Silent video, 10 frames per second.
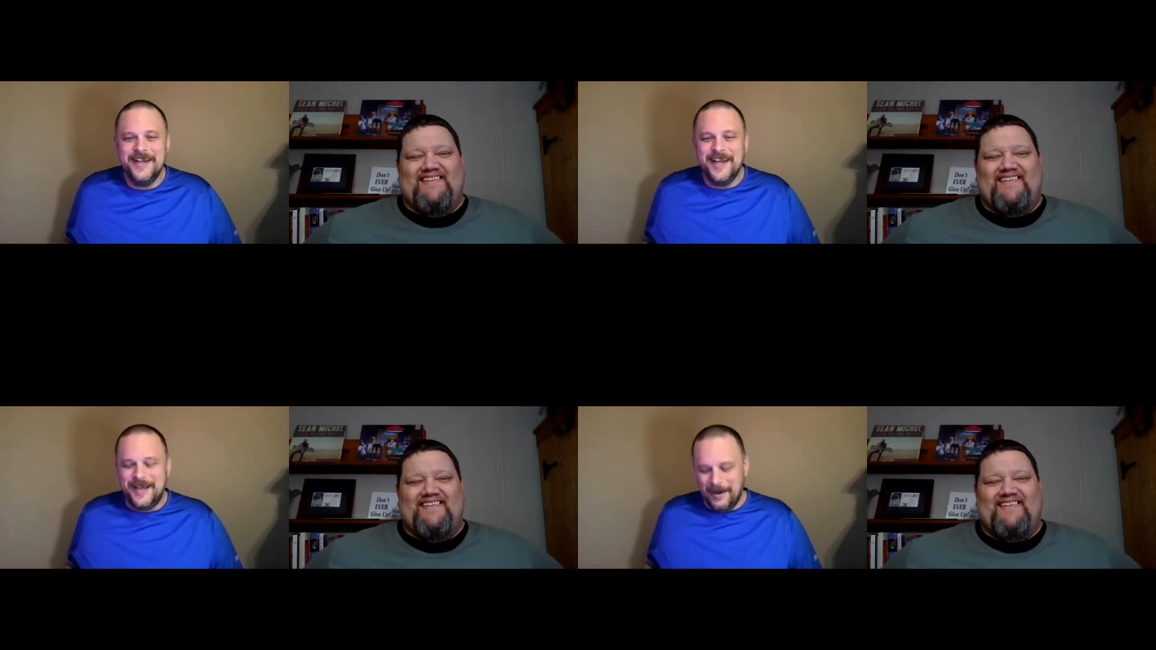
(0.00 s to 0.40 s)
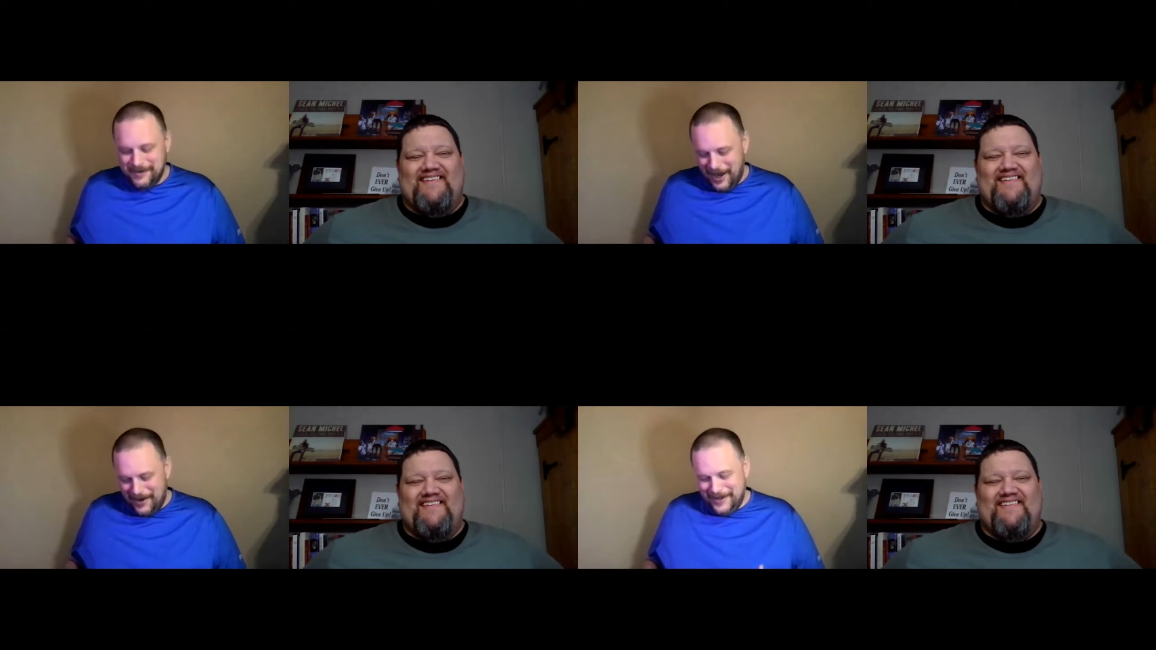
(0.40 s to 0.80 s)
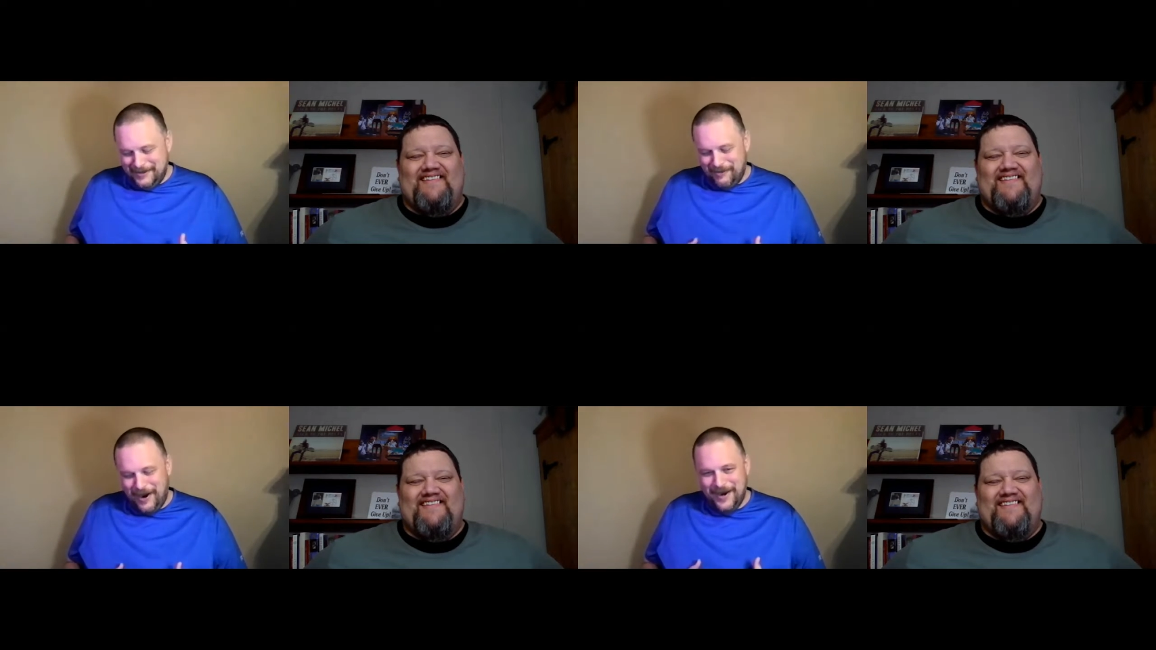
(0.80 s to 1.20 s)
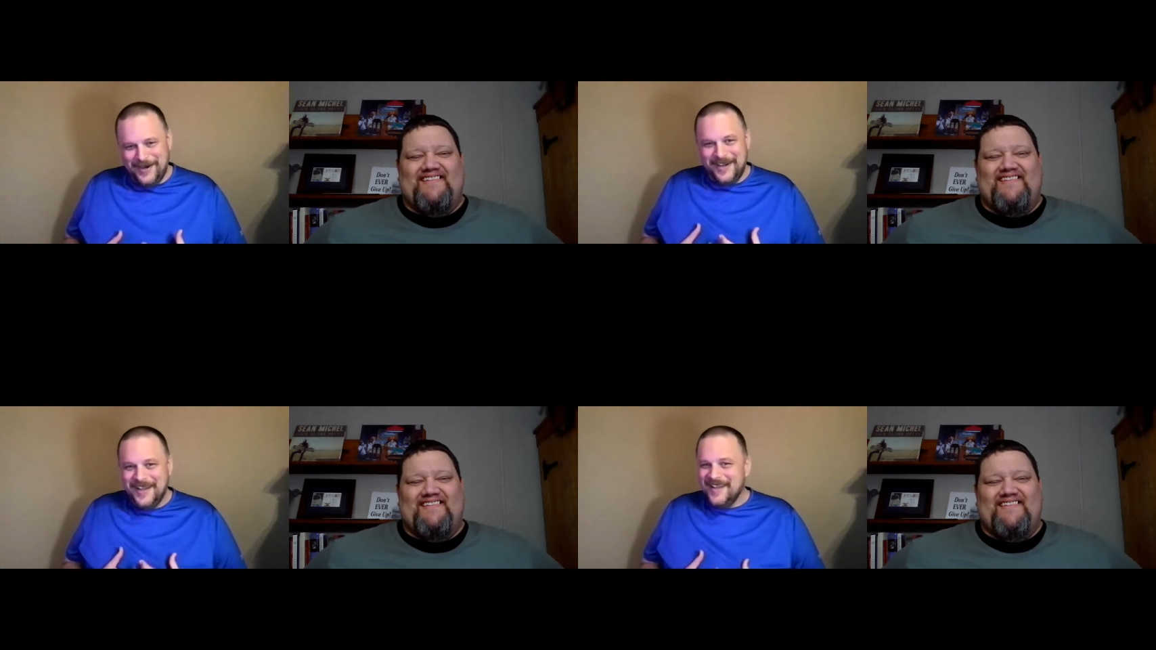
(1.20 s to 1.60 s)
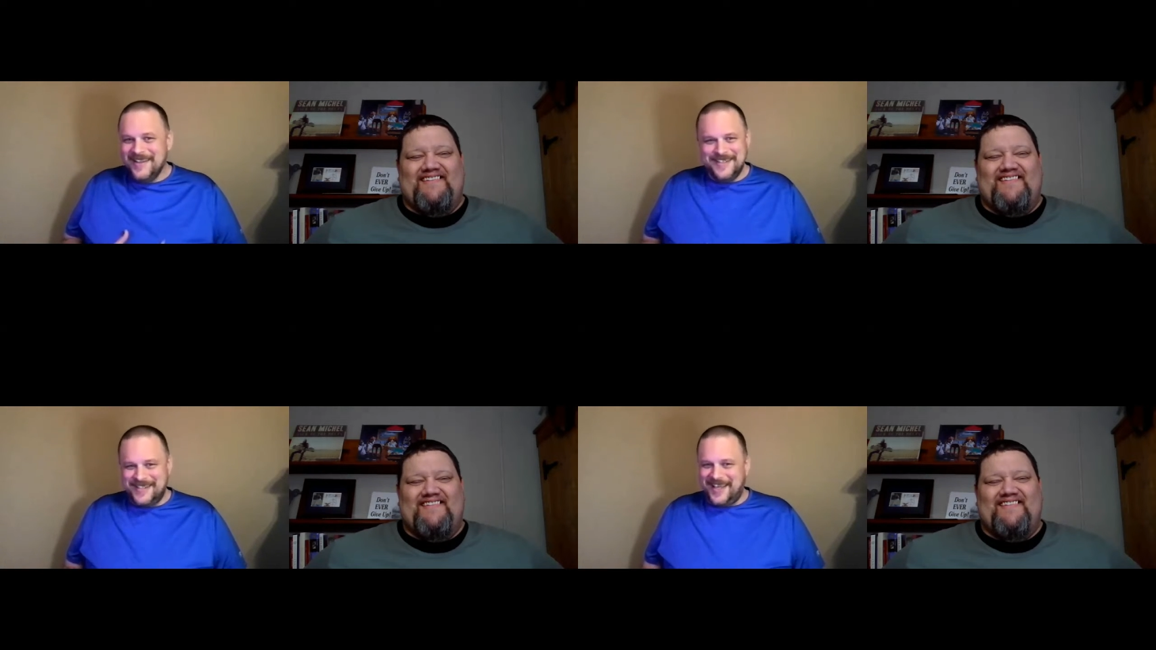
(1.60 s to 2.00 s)
Speaker 1: he comes out, he's wearing
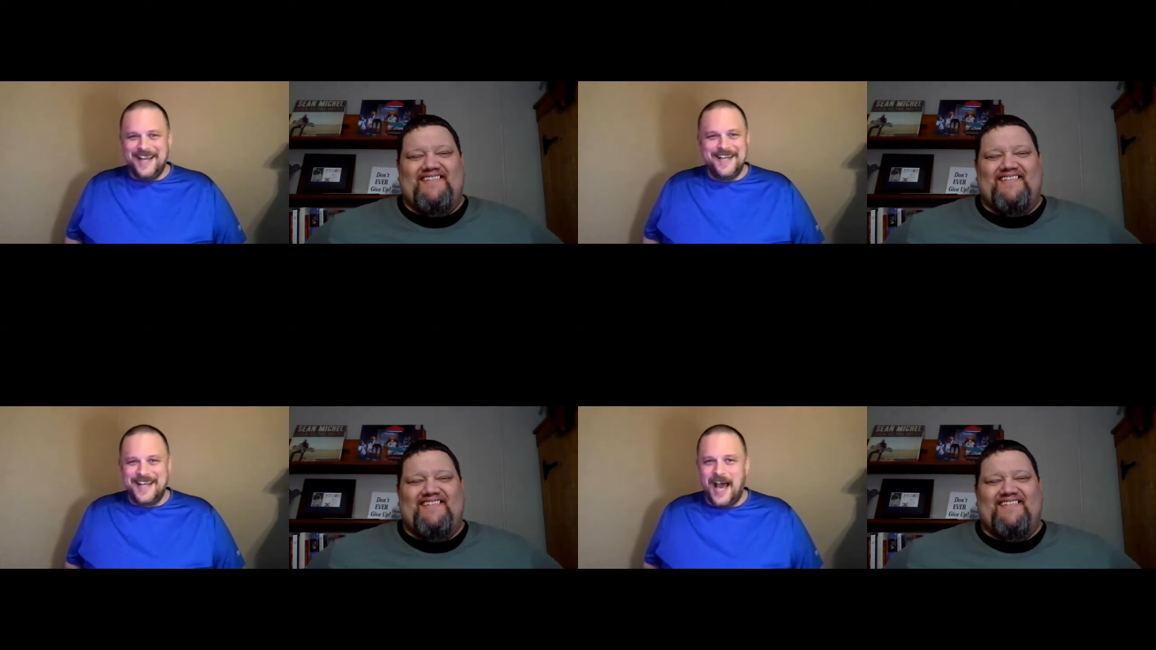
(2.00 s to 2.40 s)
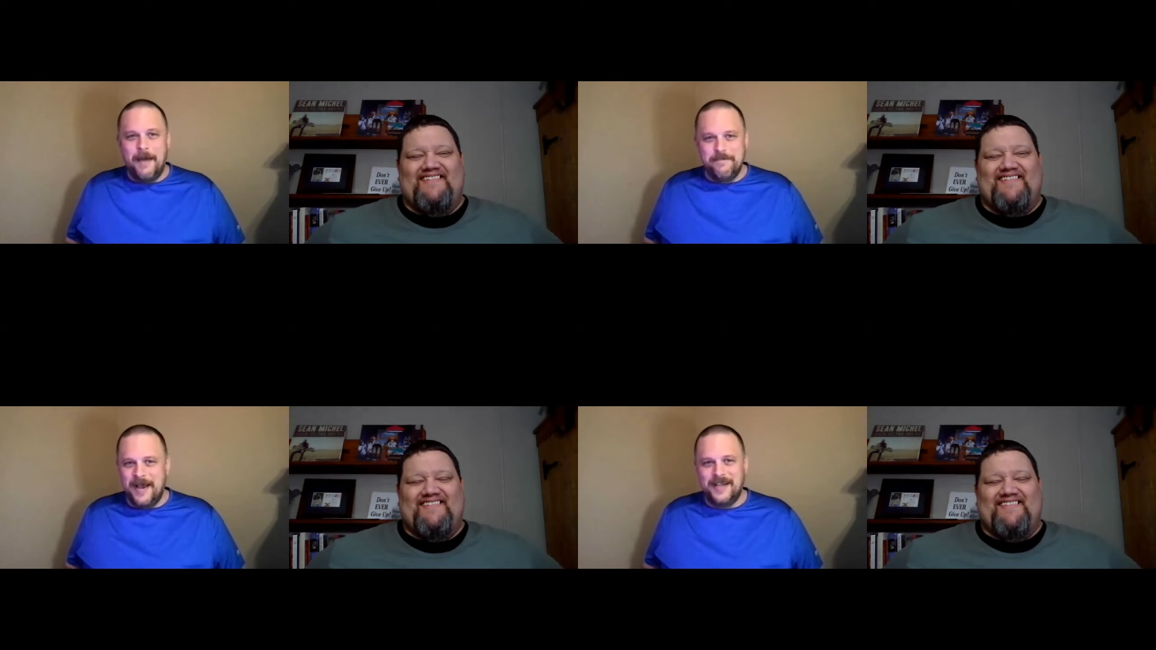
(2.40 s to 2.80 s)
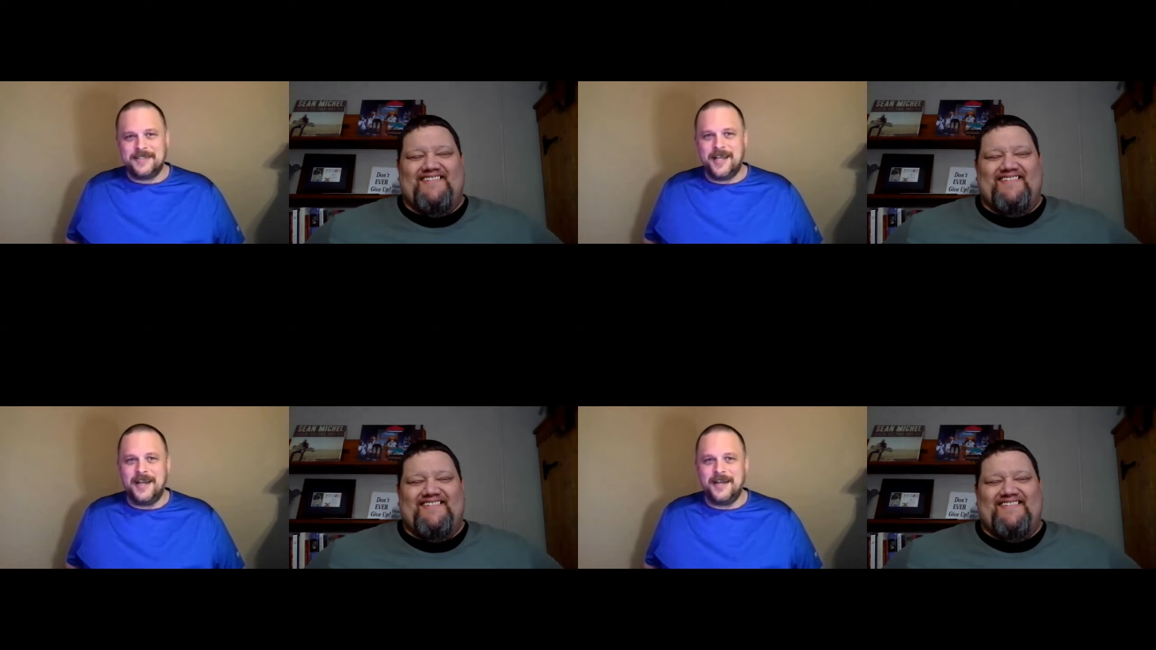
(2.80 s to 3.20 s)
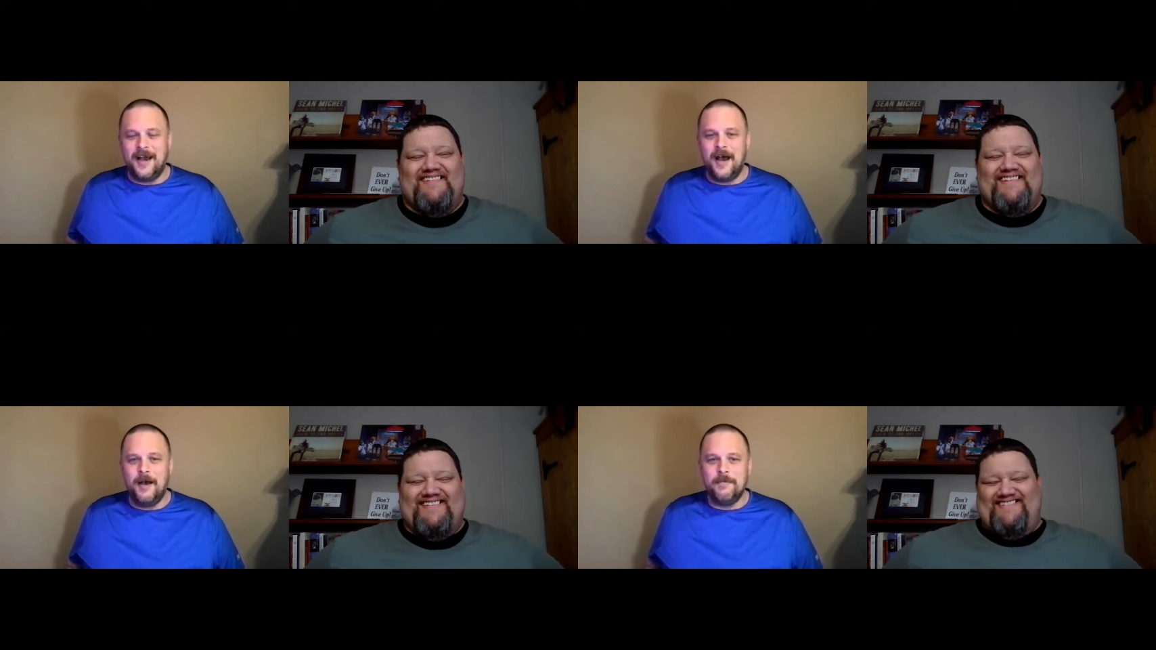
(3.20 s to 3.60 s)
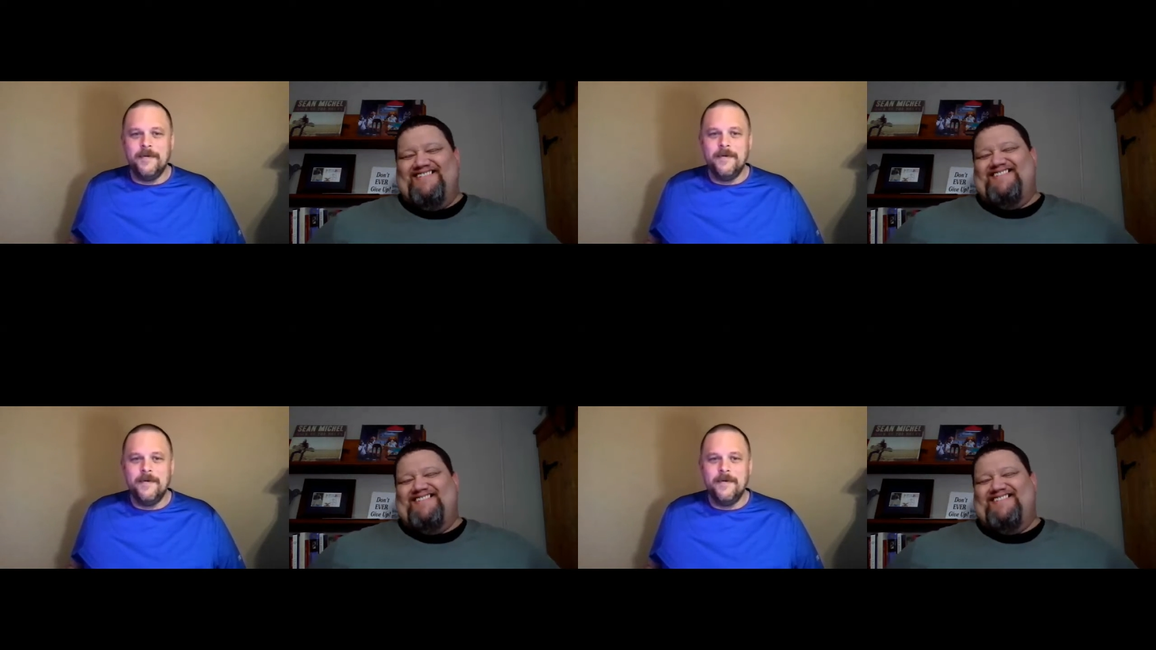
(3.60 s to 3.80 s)
this skin tight mesh tank top.